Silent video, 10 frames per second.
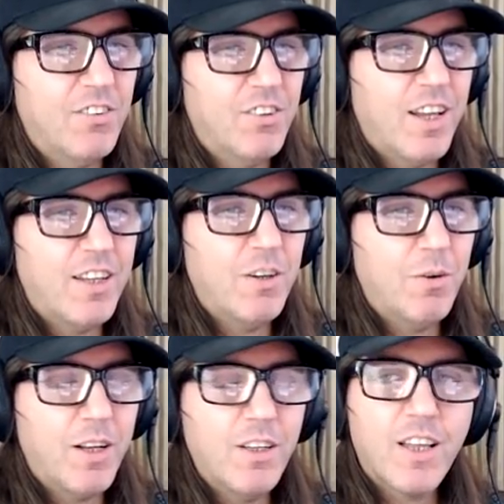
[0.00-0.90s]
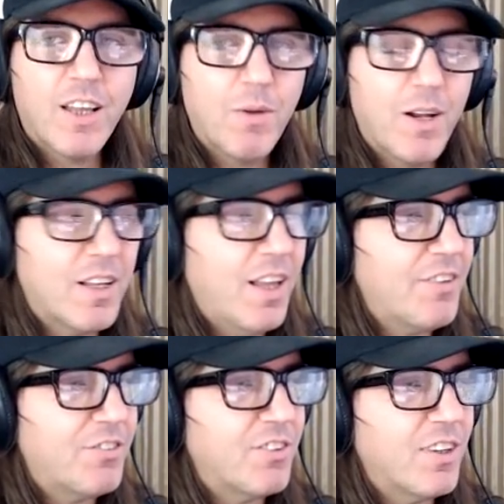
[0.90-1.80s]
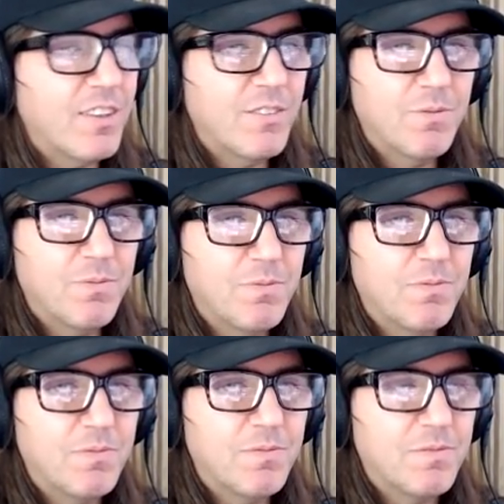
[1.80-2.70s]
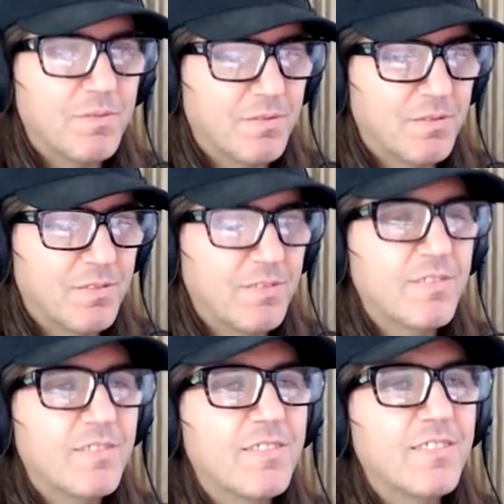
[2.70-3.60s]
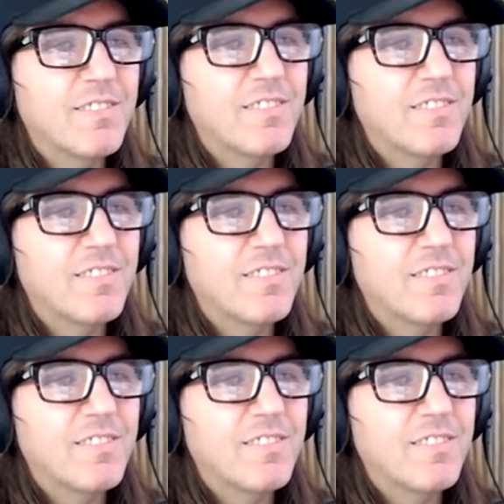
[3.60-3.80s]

So now you know what I look like without glasses on. All about a ticket quota.